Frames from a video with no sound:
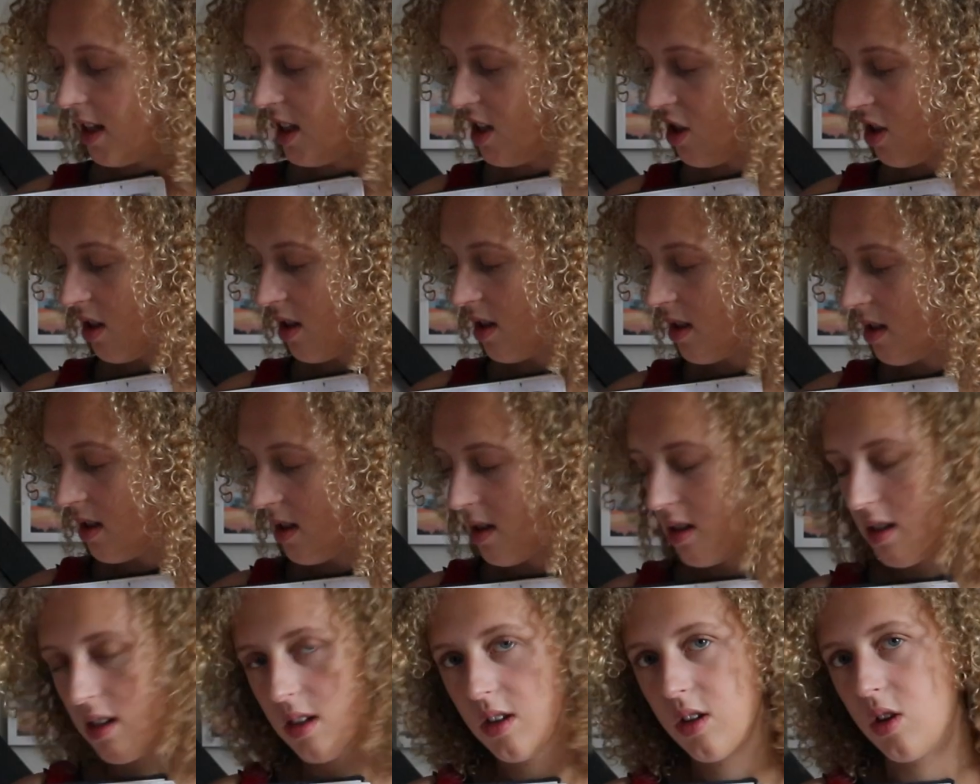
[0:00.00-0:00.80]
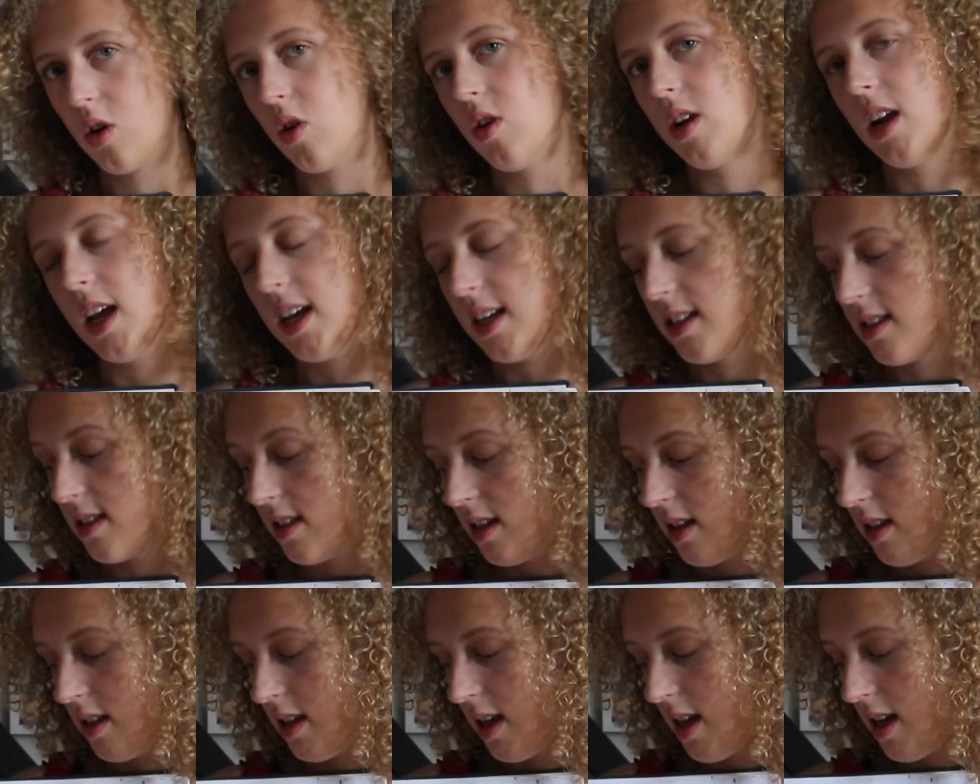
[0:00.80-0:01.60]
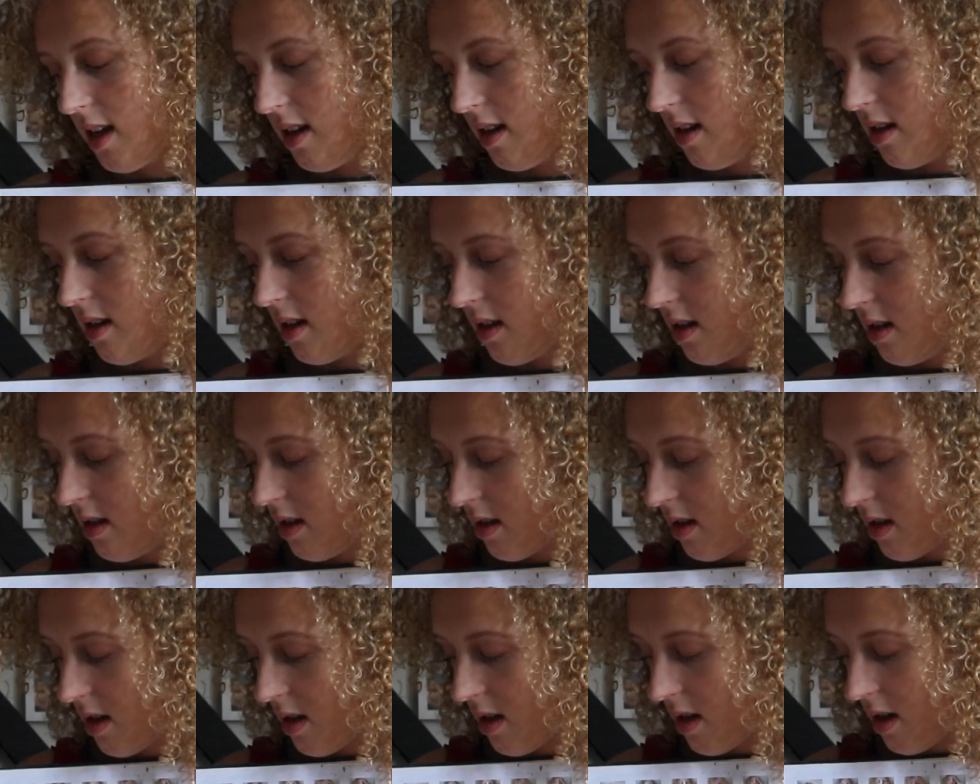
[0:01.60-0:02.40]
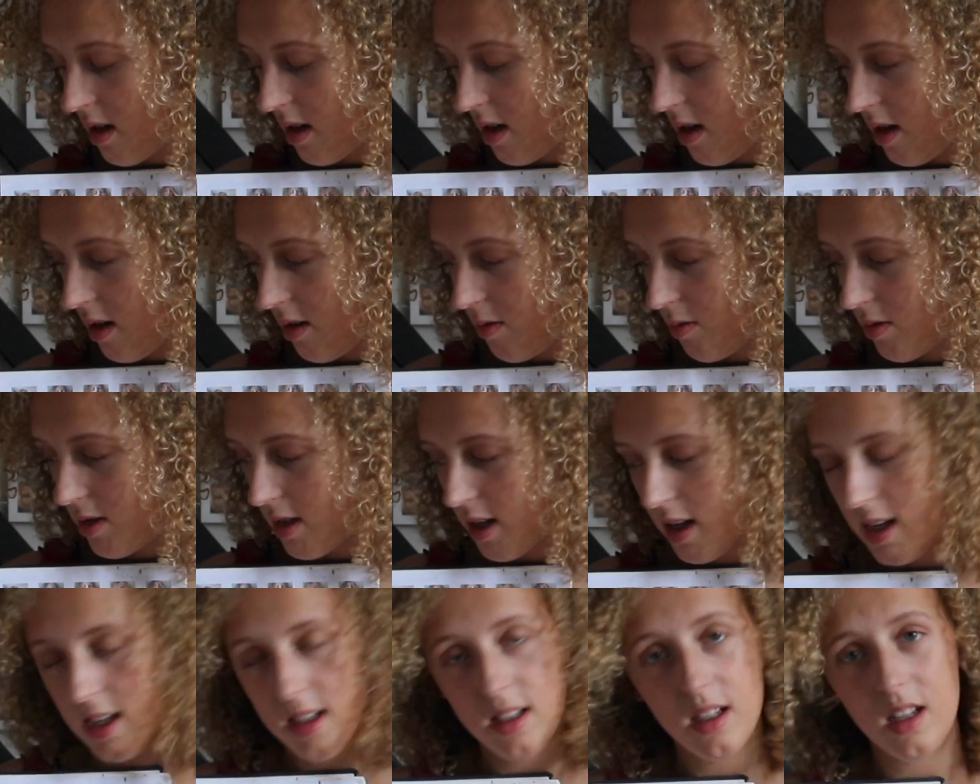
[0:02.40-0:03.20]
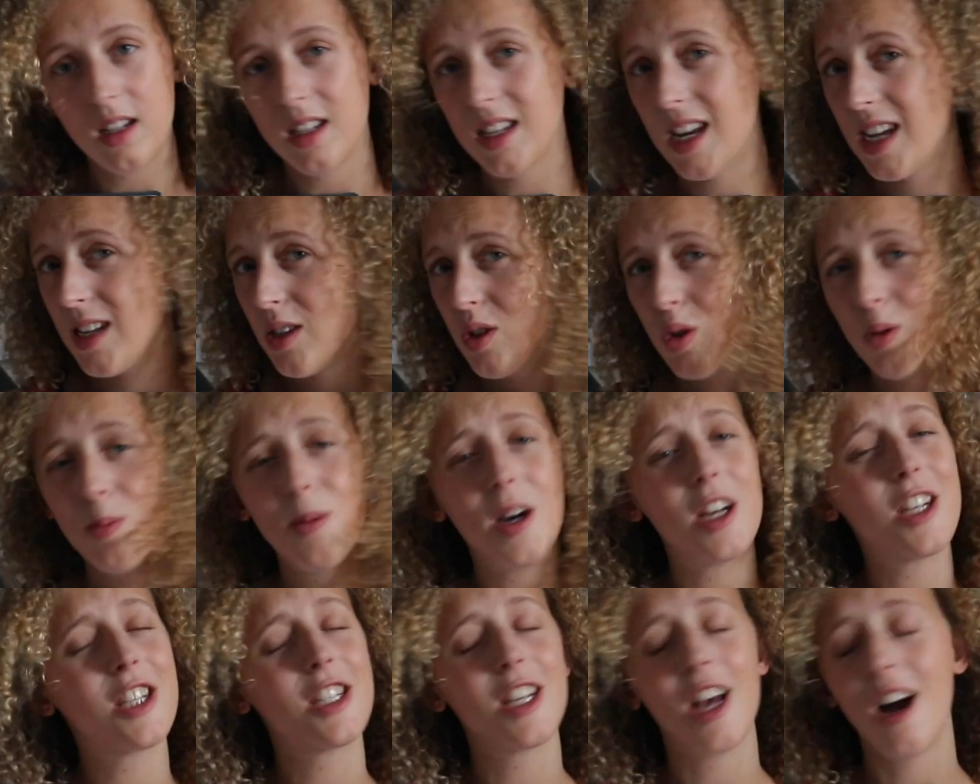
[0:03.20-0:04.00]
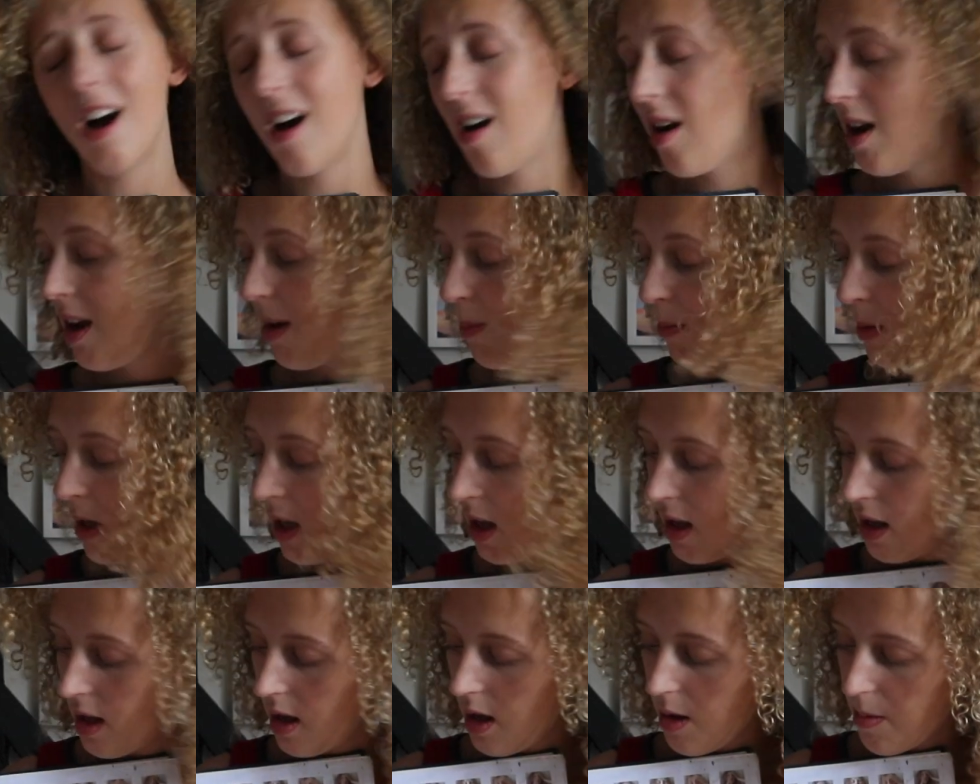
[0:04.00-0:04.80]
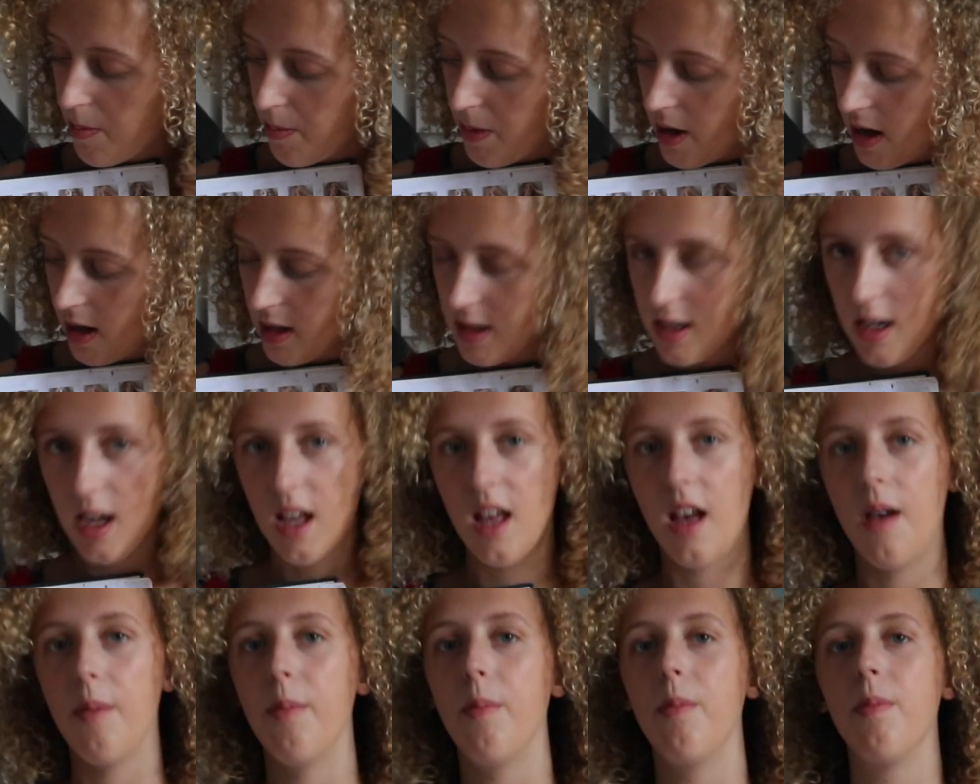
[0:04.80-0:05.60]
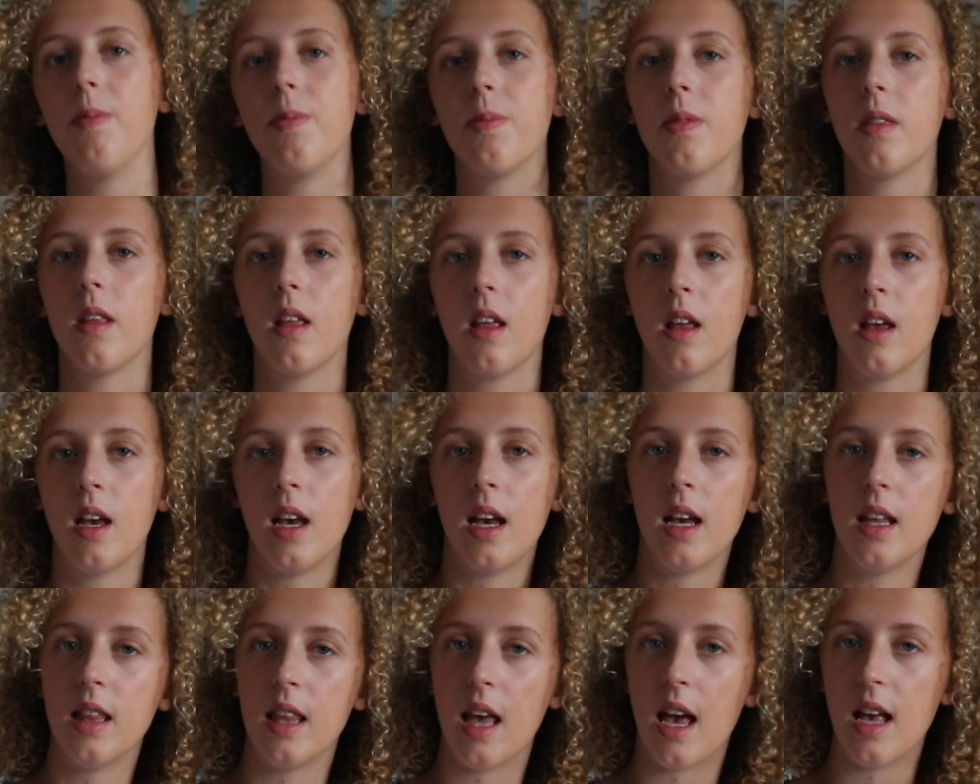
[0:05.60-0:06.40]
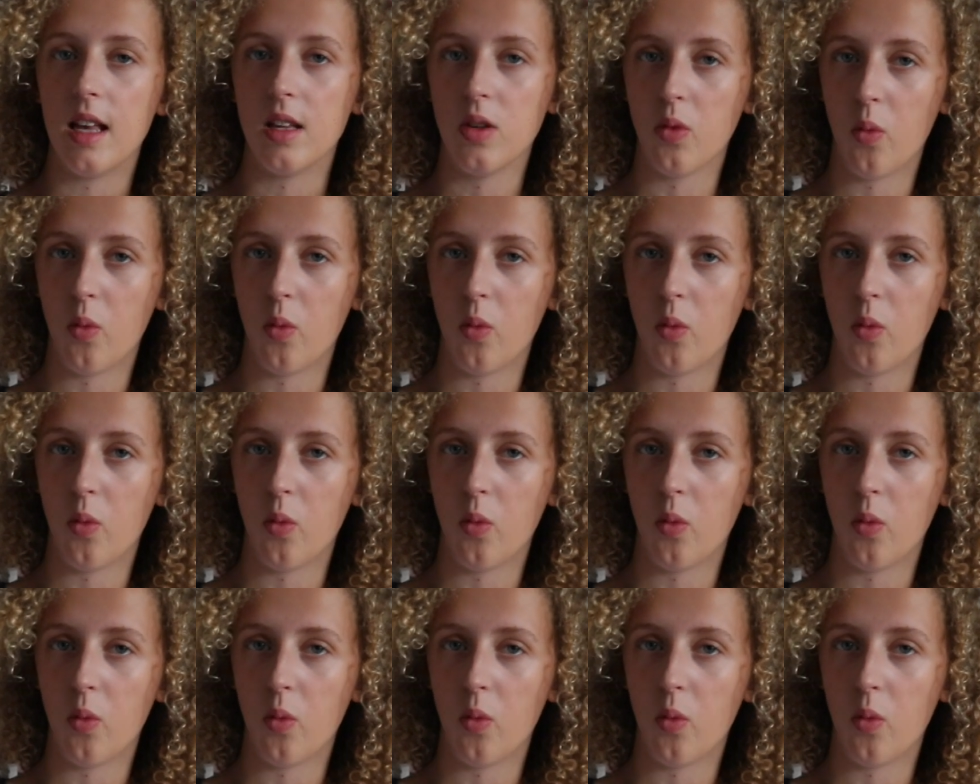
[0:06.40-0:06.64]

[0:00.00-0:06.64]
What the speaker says: just got lazy at the end and I was like, it's going to take too much time. But there's